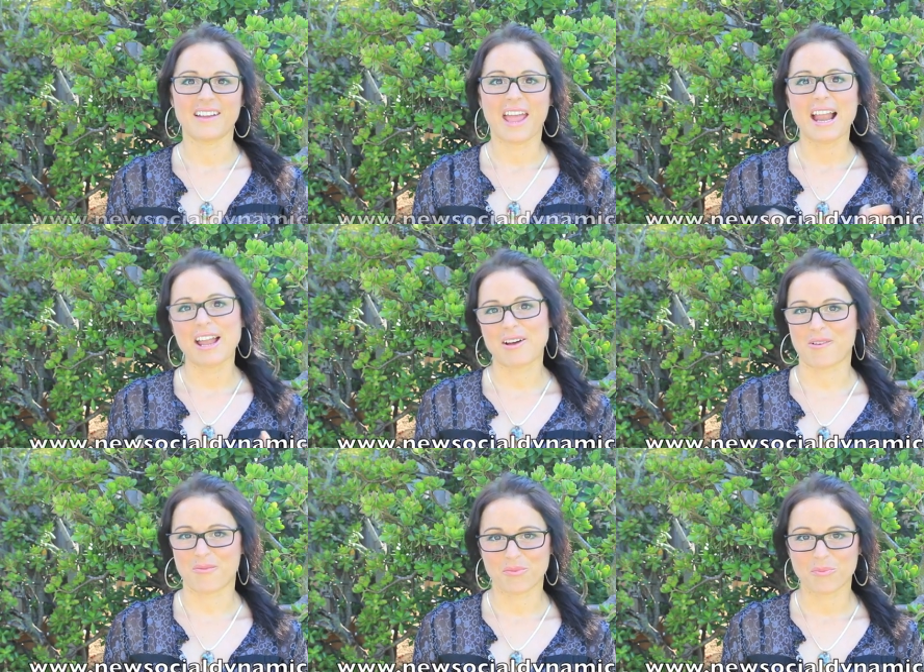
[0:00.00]

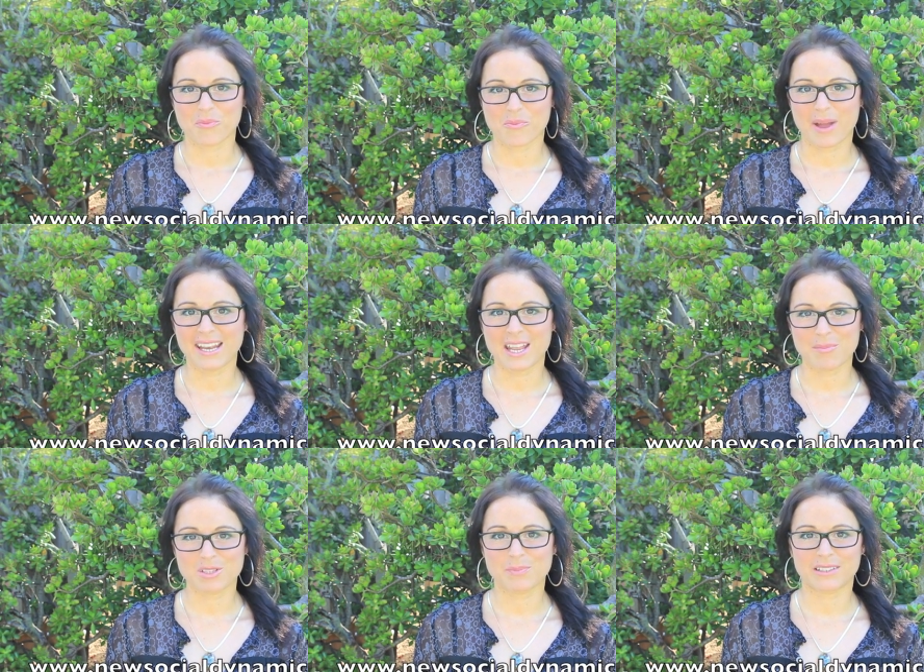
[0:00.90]
Hello, my
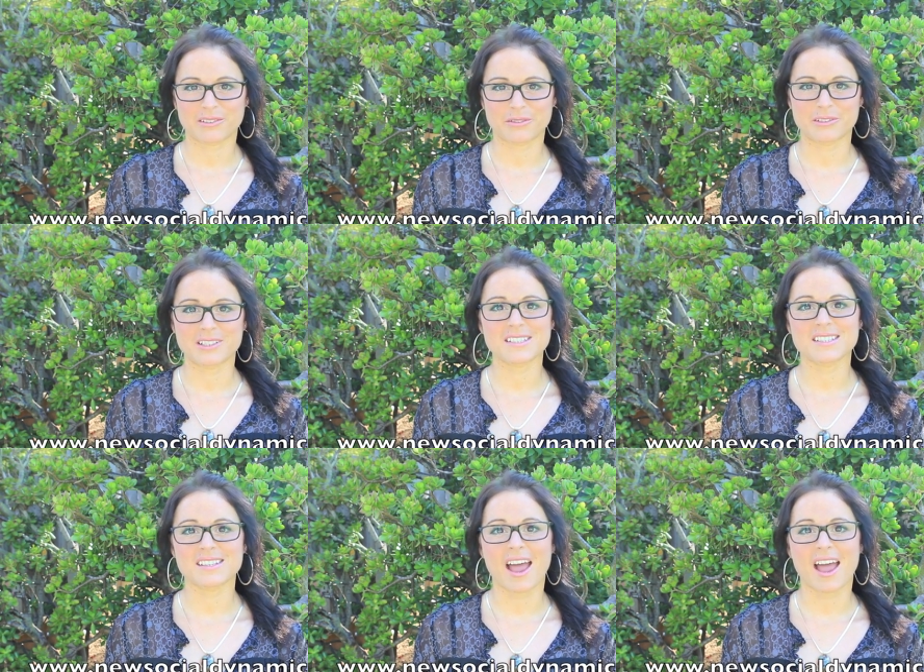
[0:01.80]
name is Petra Fürst.